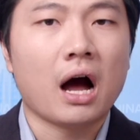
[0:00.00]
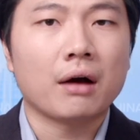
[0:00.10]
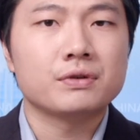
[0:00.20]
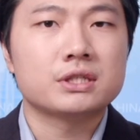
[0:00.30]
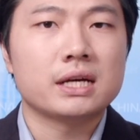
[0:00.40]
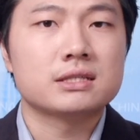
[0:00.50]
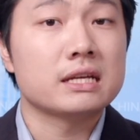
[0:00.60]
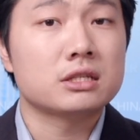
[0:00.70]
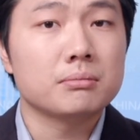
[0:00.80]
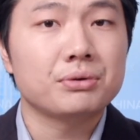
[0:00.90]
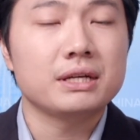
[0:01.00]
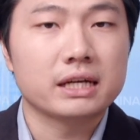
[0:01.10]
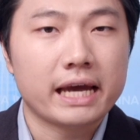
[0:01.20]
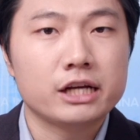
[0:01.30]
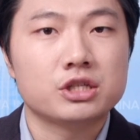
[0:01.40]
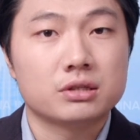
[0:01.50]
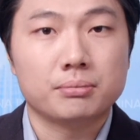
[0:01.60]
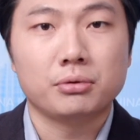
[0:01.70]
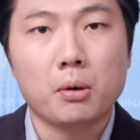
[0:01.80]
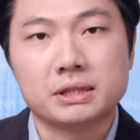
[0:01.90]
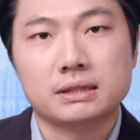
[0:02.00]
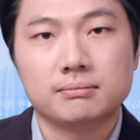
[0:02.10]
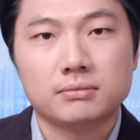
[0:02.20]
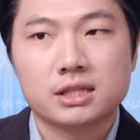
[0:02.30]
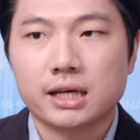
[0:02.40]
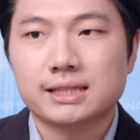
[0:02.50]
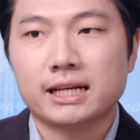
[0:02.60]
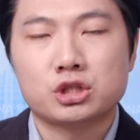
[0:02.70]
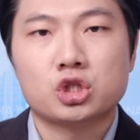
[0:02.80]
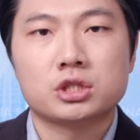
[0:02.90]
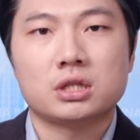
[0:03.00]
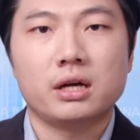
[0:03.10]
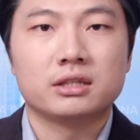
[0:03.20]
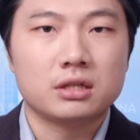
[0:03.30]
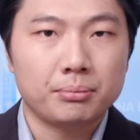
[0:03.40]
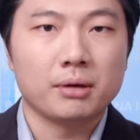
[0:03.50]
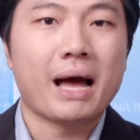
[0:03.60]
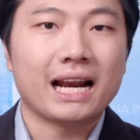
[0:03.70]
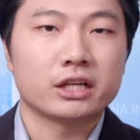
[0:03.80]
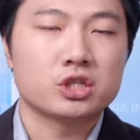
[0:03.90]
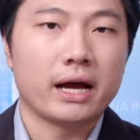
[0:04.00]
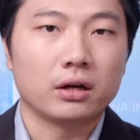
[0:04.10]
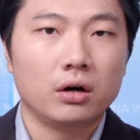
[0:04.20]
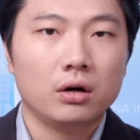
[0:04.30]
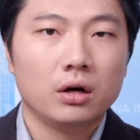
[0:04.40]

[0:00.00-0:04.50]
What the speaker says: office says they simply engage in diplomacy. Sounds like it's just a diplomatic channel.